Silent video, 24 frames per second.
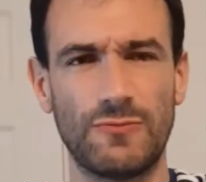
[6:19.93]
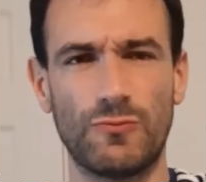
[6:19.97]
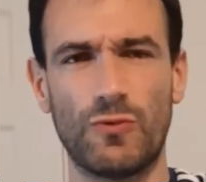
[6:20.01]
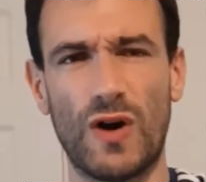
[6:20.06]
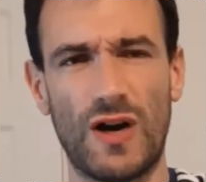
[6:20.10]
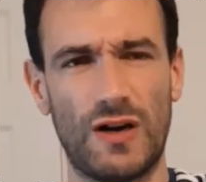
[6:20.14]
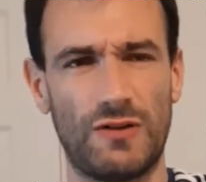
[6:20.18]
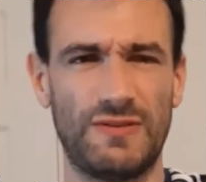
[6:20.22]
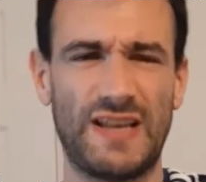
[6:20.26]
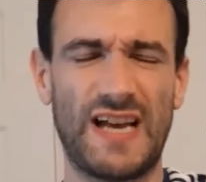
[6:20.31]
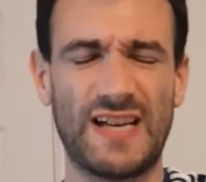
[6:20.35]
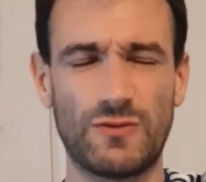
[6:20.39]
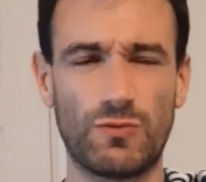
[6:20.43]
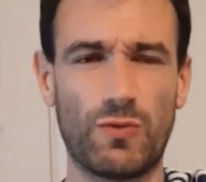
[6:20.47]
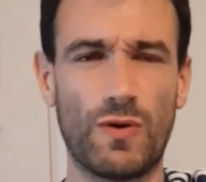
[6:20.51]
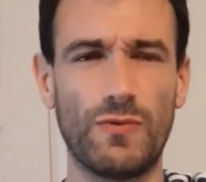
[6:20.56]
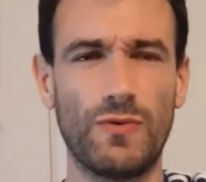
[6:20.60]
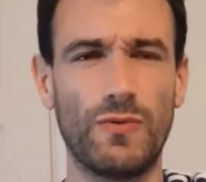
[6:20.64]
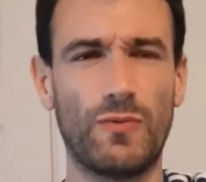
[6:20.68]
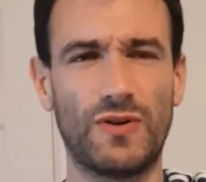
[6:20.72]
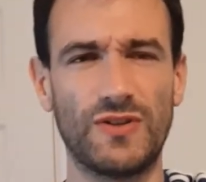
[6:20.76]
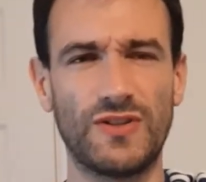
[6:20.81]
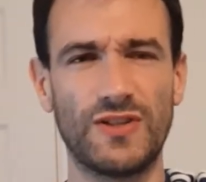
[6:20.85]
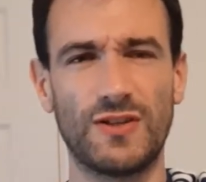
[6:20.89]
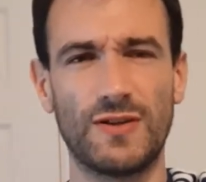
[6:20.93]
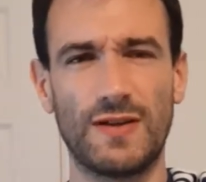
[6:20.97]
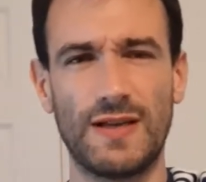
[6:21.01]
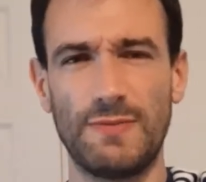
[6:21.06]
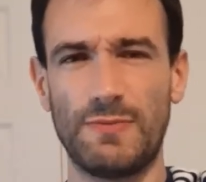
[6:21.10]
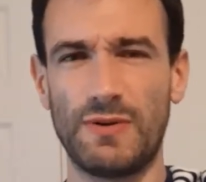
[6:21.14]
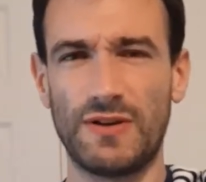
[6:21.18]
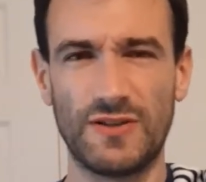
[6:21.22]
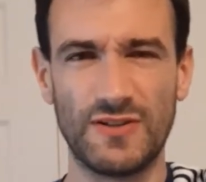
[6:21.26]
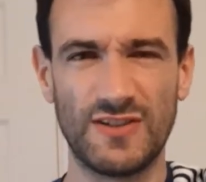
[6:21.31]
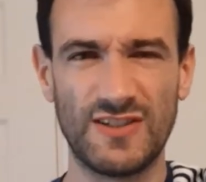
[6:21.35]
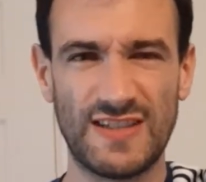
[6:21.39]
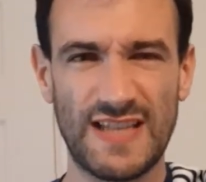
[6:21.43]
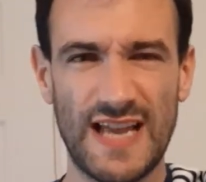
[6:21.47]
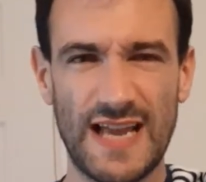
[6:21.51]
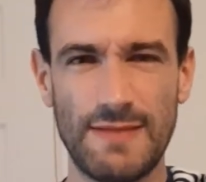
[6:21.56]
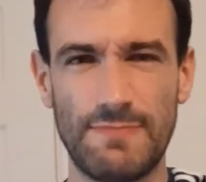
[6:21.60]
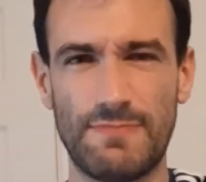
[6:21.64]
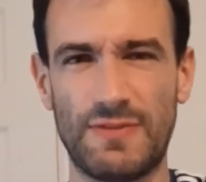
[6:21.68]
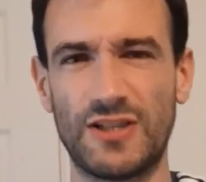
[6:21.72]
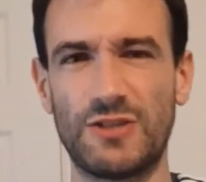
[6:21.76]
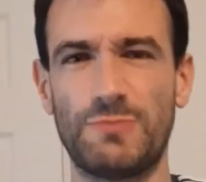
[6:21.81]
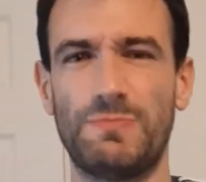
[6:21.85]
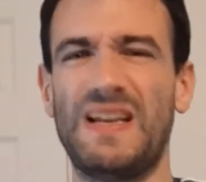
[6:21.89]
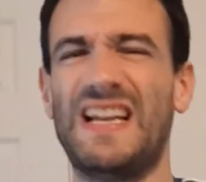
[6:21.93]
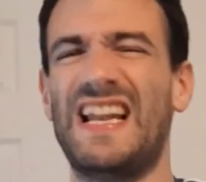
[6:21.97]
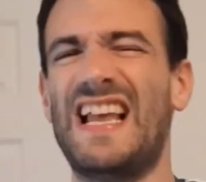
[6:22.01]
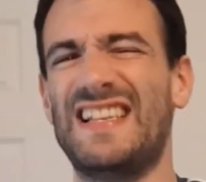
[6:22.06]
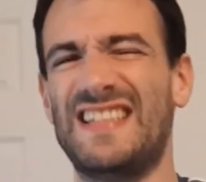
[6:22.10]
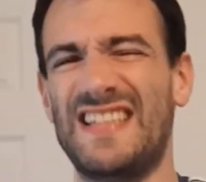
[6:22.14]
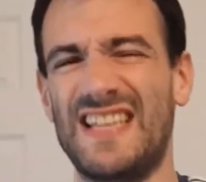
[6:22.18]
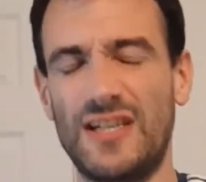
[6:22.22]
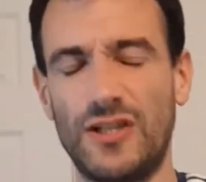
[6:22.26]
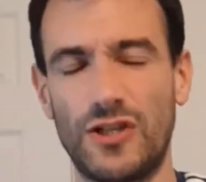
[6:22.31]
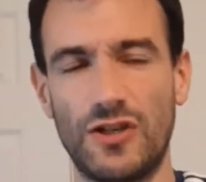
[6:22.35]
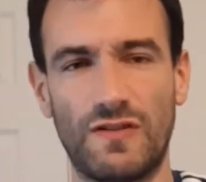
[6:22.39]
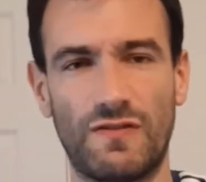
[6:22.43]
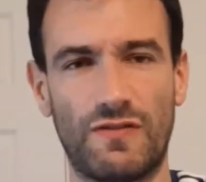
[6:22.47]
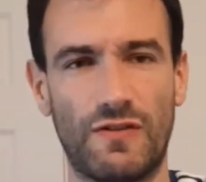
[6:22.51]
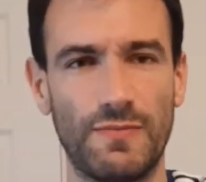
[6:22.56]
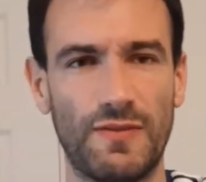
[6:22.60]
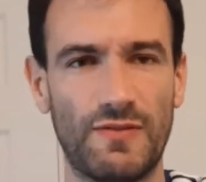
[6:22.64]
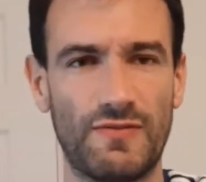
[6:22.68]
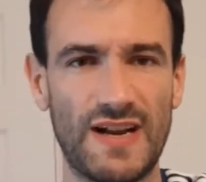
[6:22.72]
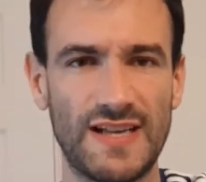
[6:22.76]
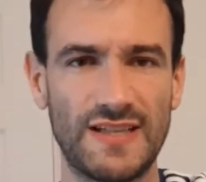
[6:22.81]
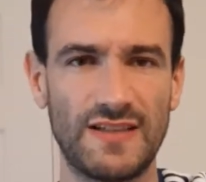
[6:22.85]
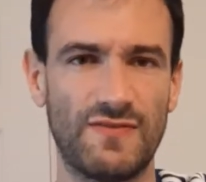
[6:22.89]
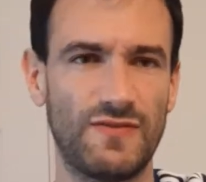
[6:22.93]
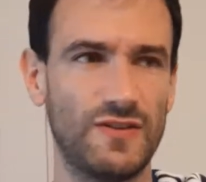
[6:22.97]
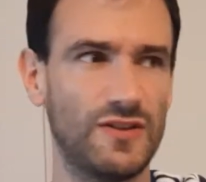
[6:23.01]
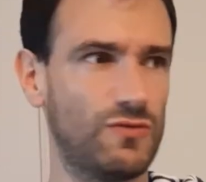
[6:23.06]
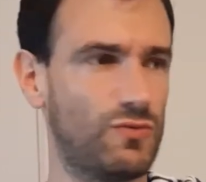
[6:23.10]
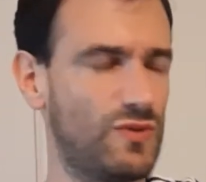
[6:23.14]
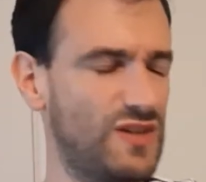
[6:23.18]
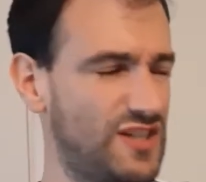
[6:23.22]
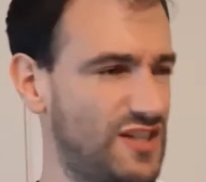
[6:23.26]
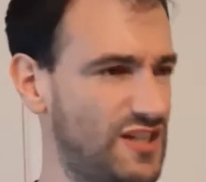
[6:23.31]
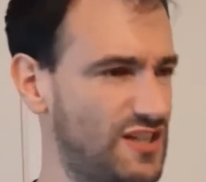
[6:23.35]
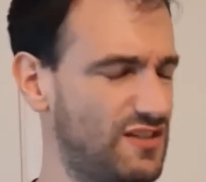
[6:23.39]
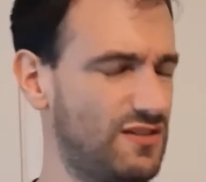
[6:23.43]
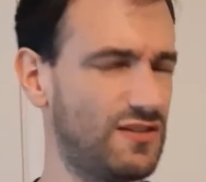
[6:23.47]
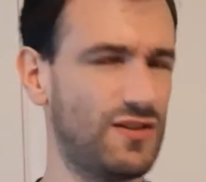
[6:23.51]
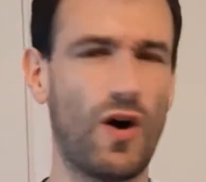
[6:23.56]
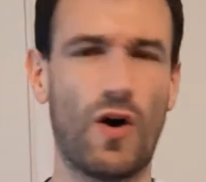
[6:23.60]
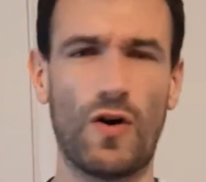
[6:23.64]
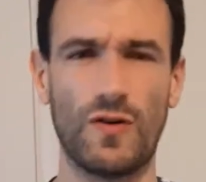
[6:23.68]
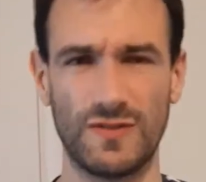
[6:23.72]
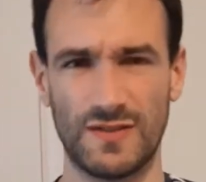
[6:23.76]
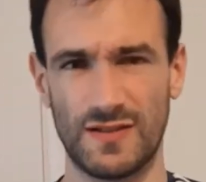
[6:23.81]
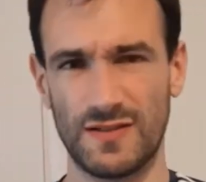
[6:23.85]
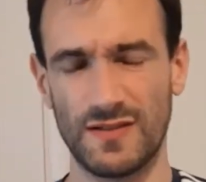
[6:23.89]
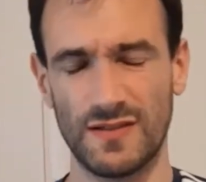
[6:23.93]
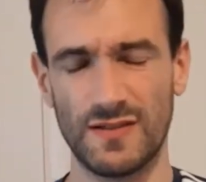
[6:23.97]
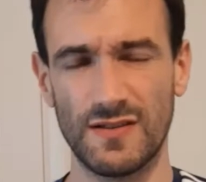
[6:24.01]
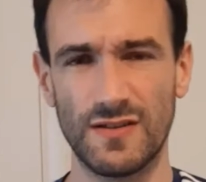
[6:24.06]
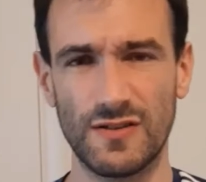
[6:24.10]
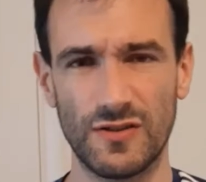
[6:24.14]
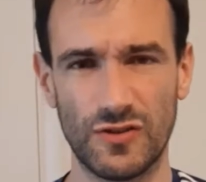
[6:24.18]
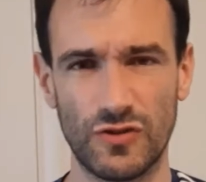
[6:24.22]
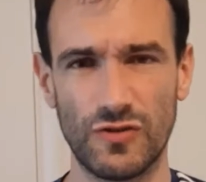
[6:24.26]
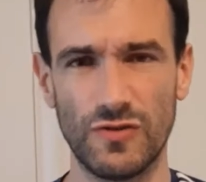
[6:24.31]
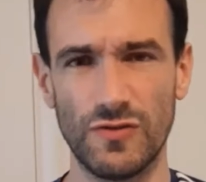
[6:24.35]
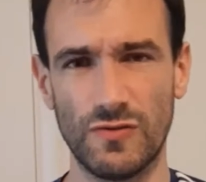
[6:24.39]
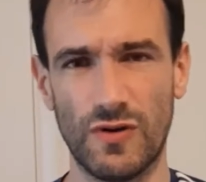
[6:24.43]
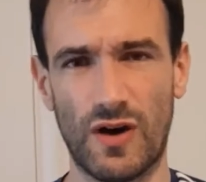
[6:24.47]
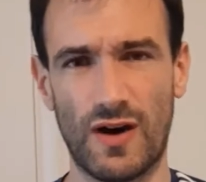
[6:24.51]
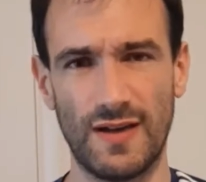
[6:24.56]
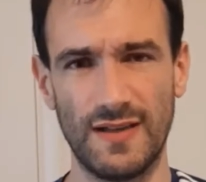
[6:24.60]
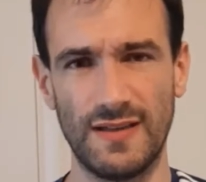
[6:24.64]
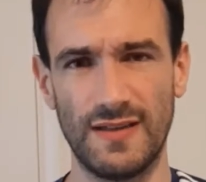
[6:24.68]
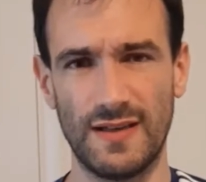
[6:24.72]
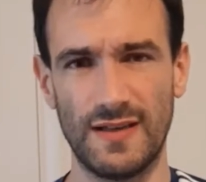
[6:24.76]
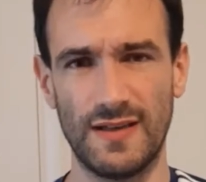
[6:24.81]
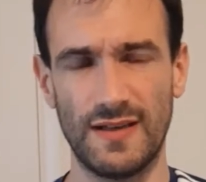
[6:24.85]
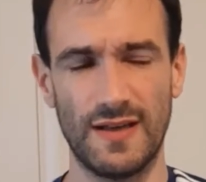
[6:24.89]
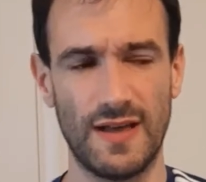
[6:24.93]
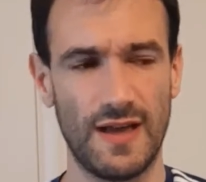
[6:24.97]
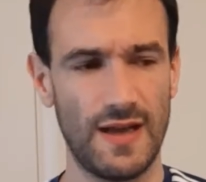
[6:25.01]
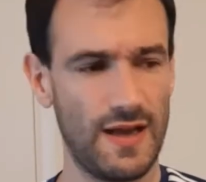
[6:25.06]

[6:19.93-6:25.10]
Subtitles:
well, that's where we want to be because they must be less injured from the rest of us, which is not true either.